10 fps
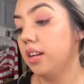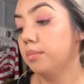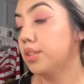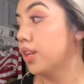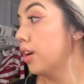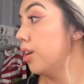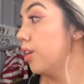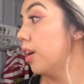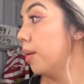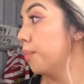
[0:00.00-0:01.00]
So
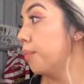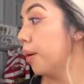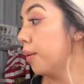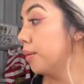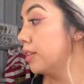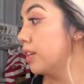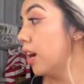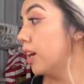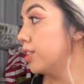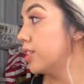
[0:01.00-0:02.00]
I'm probably
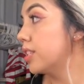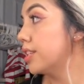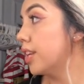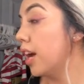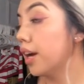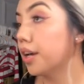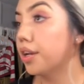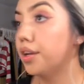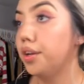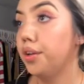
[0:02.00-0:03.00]
not
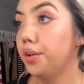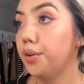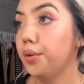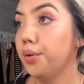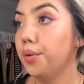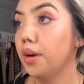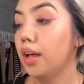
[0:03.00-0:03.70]
gonna do